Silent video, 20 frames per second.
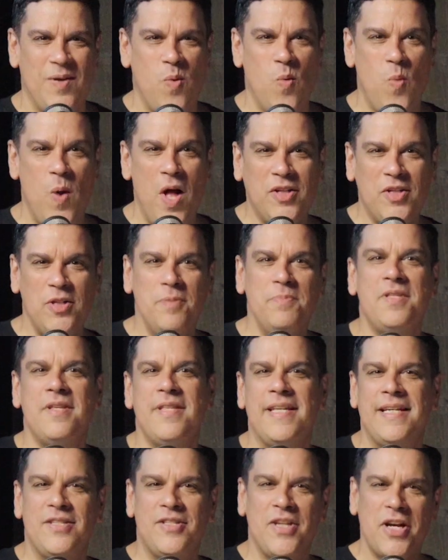Welcome to
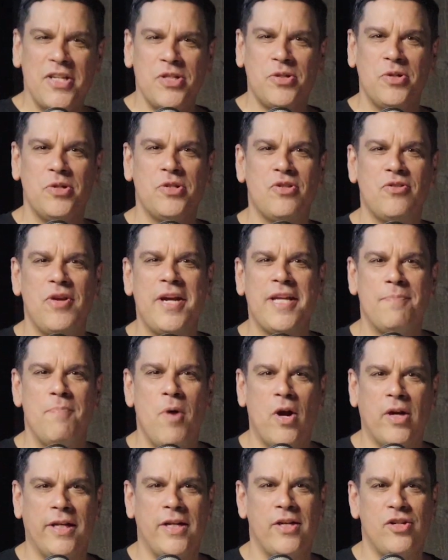the Industrial Strength
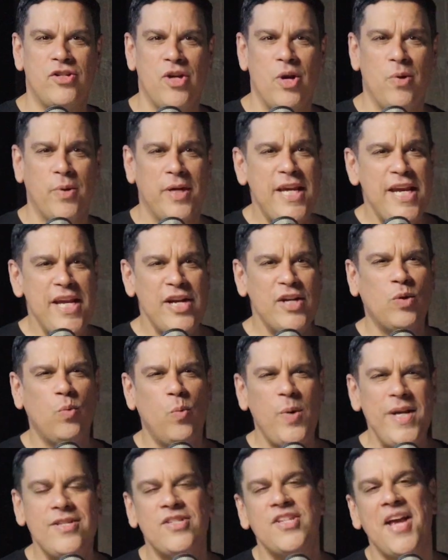Marketing Show. Here
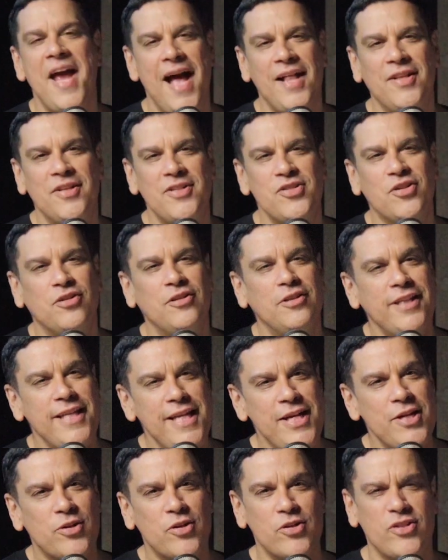we challenge
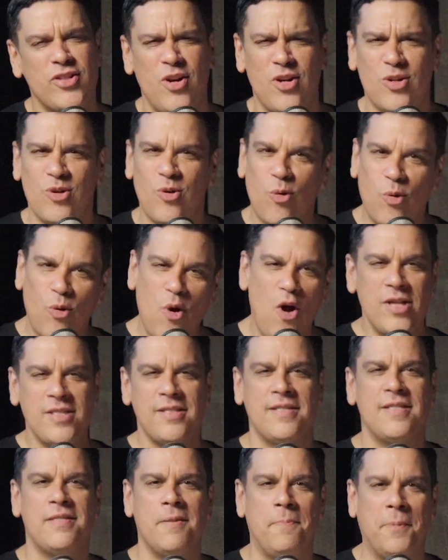leaders
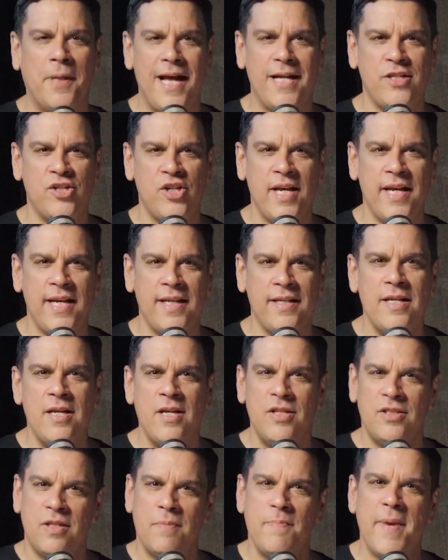across the supply chain
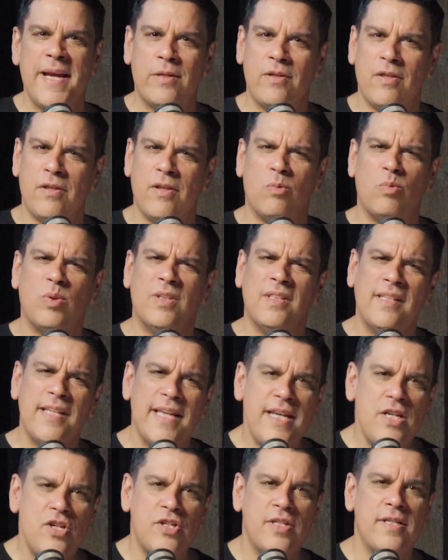to make the
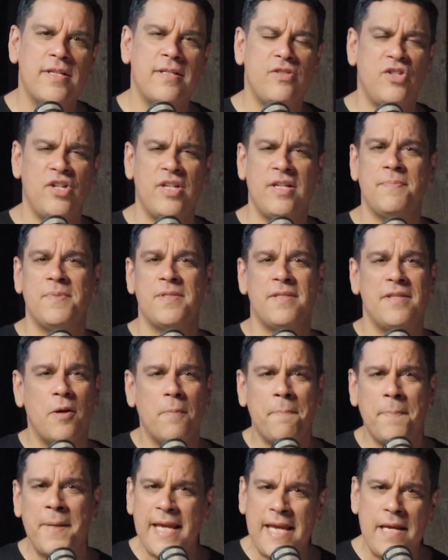relationships, their
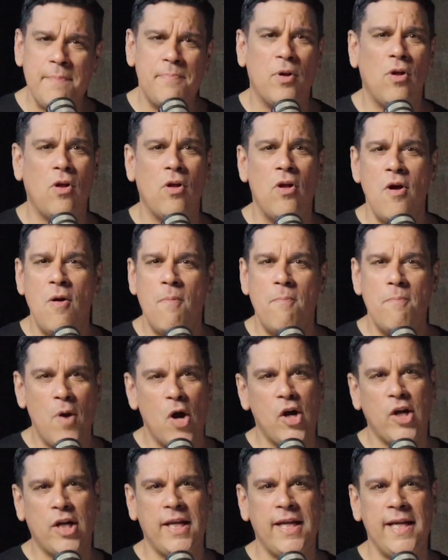people,
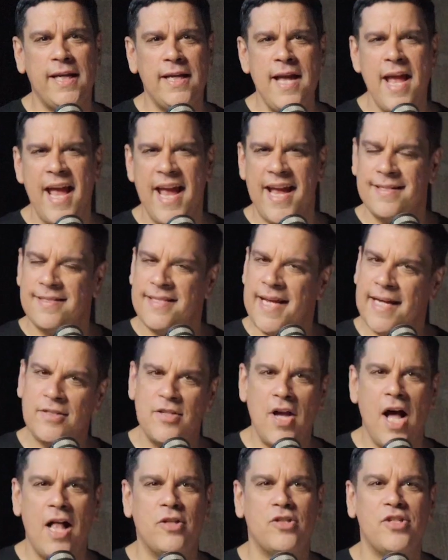marketing, and
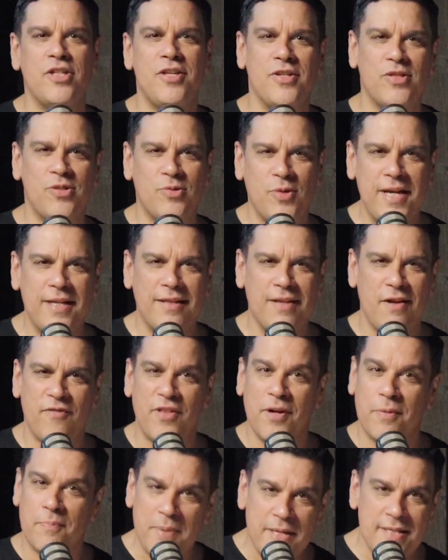technology the strength of
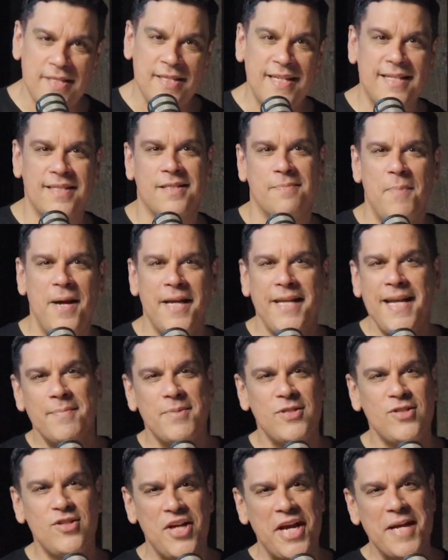their business. My name
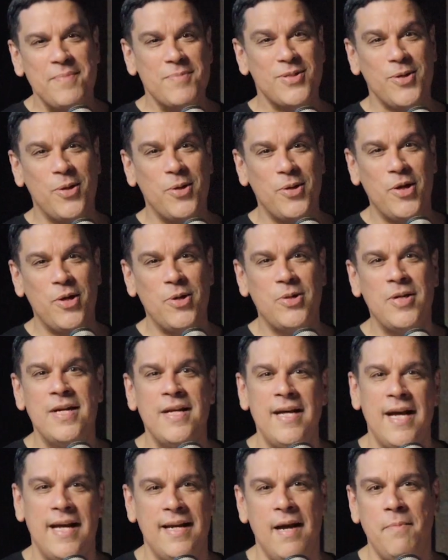is James Soto,
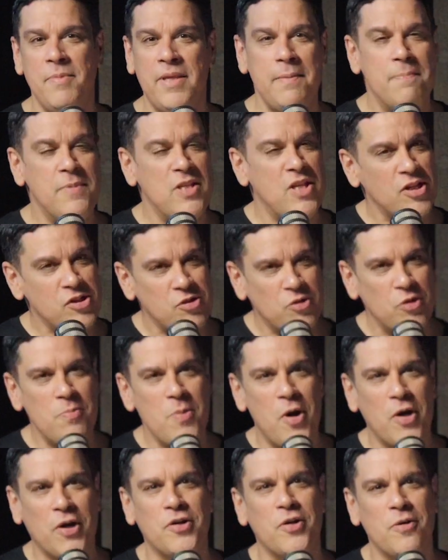and I'm the industrial
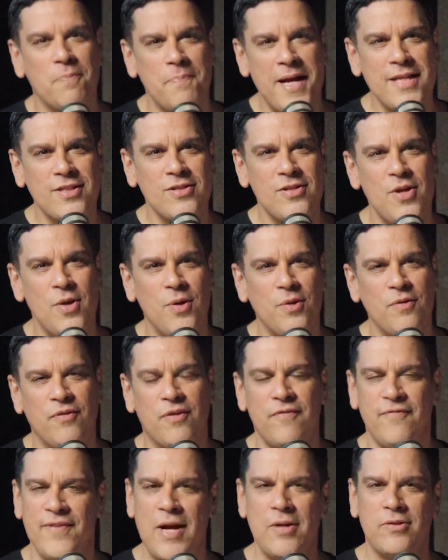marketer best known
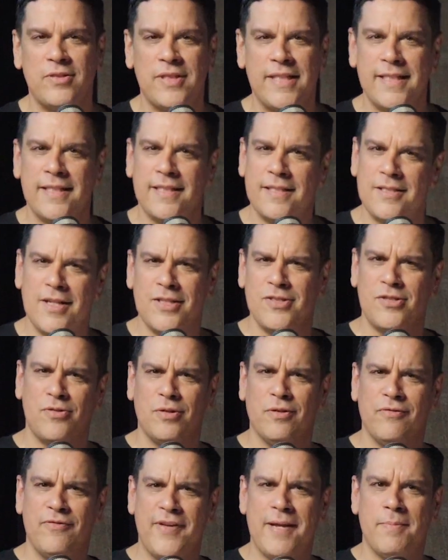for founding
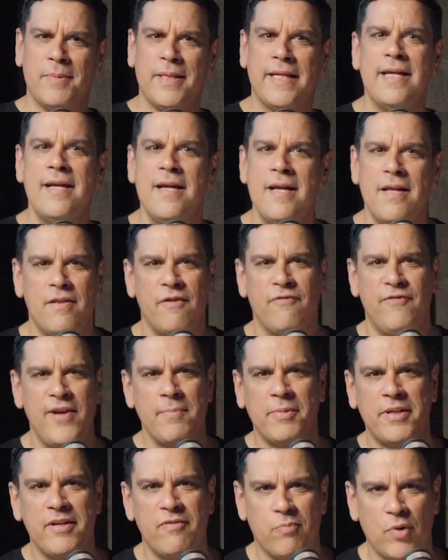Industrial Family, the
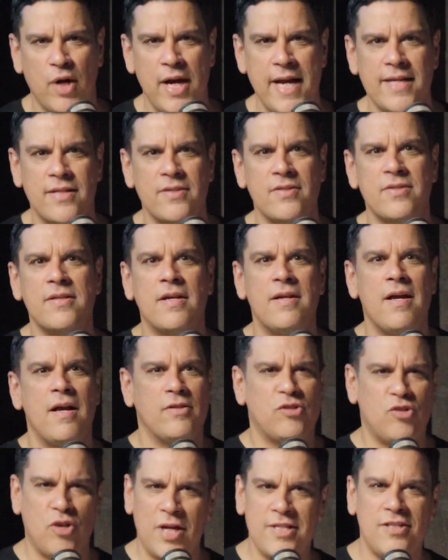family of brands
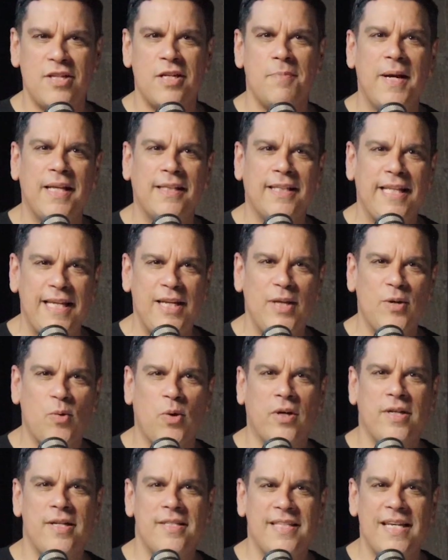trusted by leading
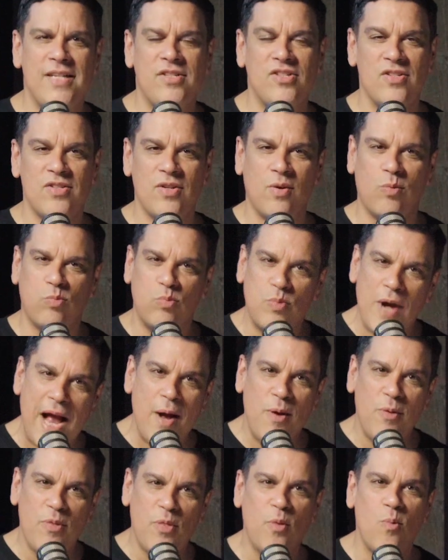organizations
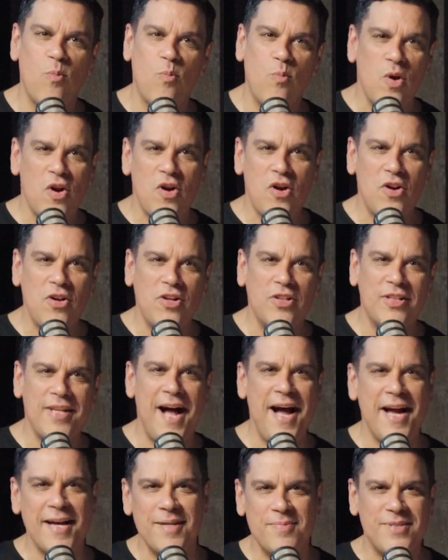around the world.
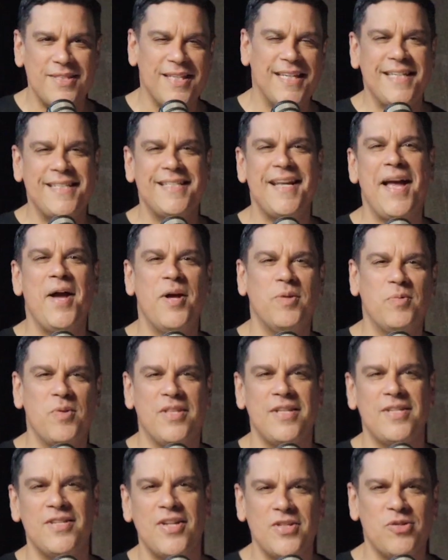I am sitting down
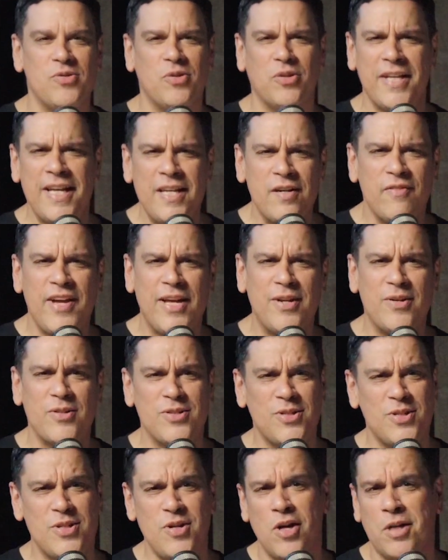with industrial
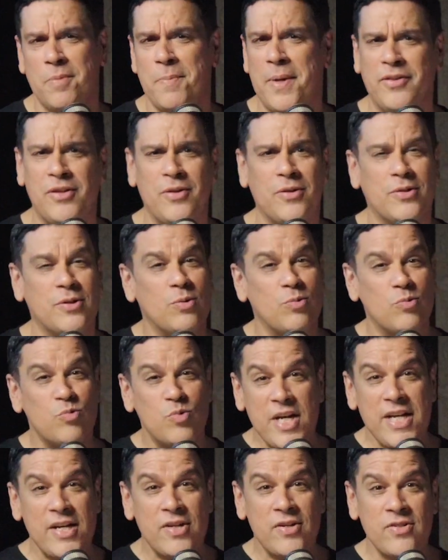innovators to talk about their
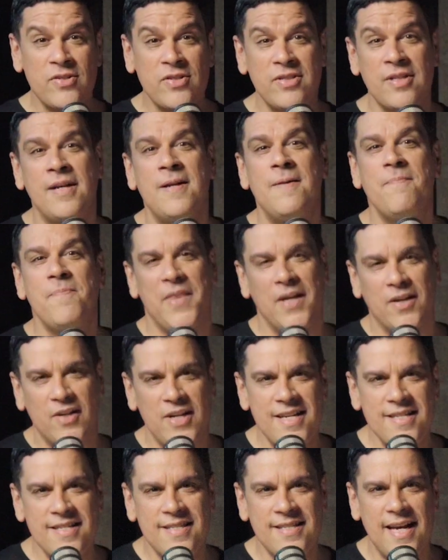careers, their
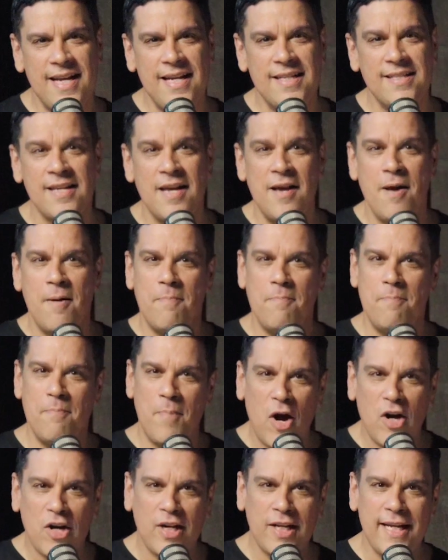insights,
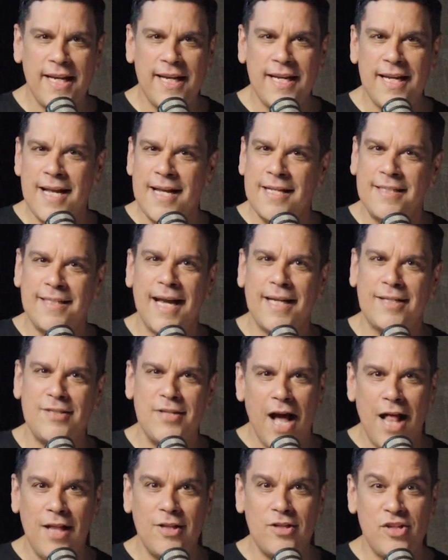marketing,
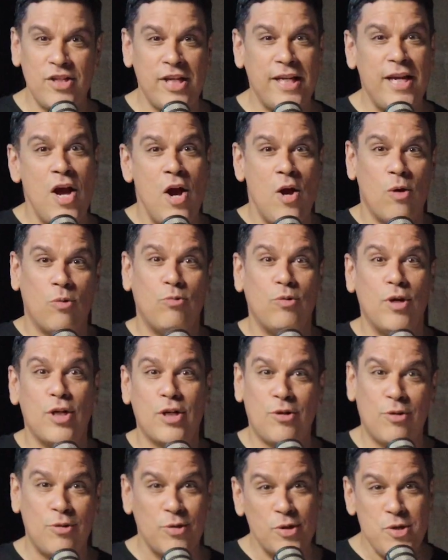technology,
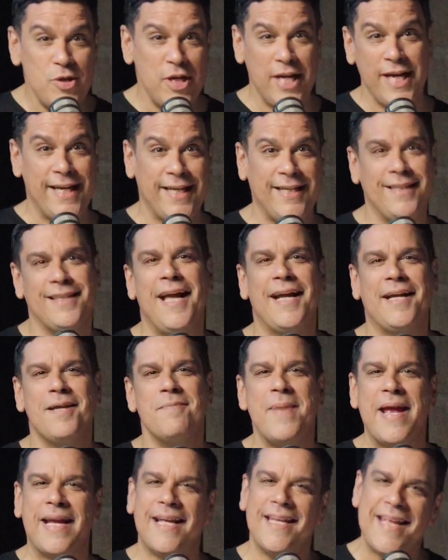recruiting that
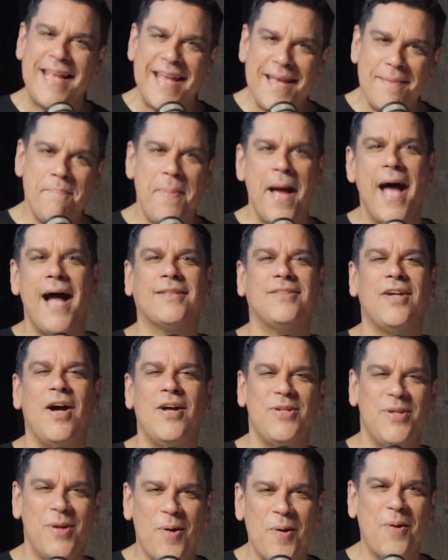can make an impact
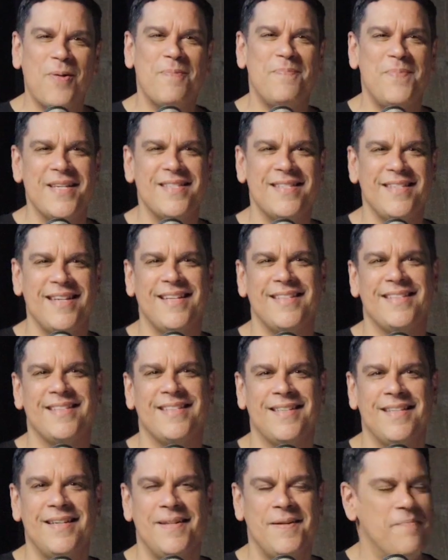on your
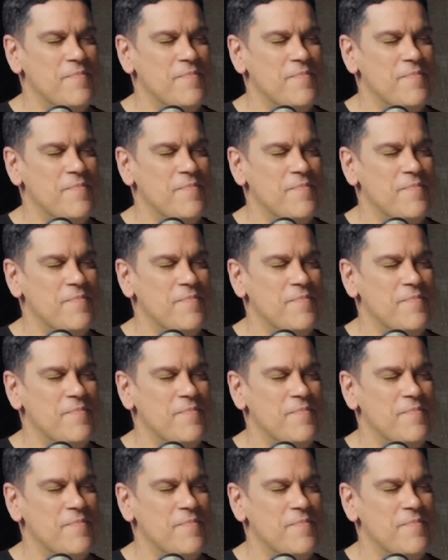business.